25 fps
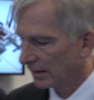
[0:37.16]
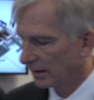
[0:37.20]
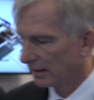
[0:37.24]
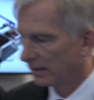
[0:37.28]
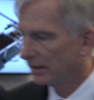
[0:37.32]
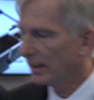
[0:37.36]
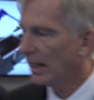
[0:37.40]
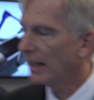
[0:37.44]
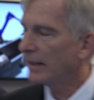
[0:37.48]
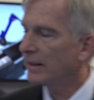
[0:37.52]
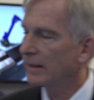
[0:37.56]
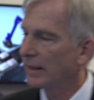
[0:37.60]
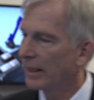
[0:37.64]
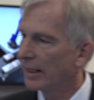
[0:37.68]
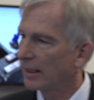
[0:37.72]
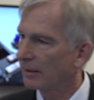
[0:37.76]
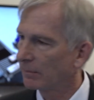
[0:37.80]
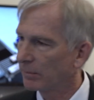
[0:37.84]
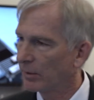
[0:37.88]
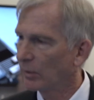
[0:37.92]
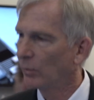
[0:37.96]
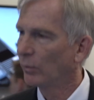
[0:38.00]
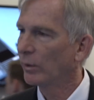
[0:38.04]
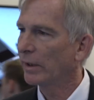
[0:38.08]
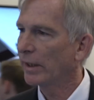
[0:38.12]
Not yet,
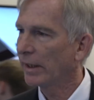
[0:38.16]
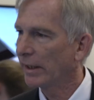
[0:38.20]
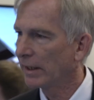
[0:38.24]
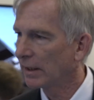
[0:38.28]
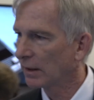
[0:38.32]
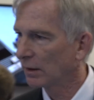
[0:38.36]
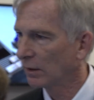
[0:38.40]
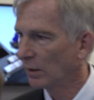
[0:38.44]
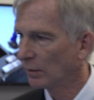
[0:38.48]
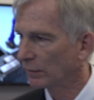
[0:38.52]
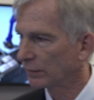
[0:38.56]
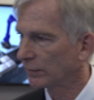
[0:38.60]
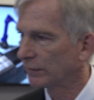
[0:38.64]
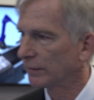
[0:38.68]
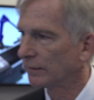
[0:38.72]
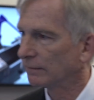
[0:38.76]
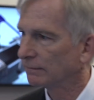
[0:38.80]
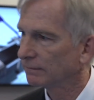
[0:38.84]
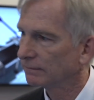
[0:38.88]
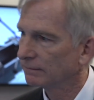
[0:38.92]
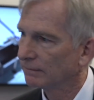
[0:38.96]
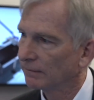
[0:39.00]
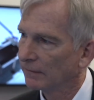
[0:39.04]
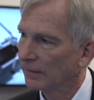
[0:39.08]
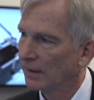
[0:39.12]
but we're getting closer.
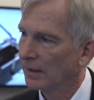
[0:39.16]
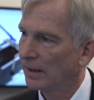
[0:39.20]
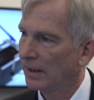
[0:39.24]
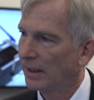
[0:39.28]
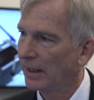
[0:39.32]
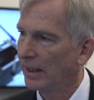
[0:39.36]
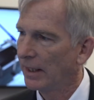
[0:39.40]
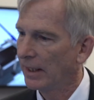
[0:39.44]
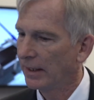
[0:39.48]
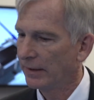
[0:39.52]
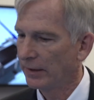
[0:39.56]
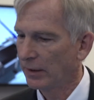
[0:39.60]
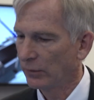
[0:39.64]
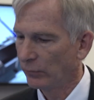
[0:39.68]
And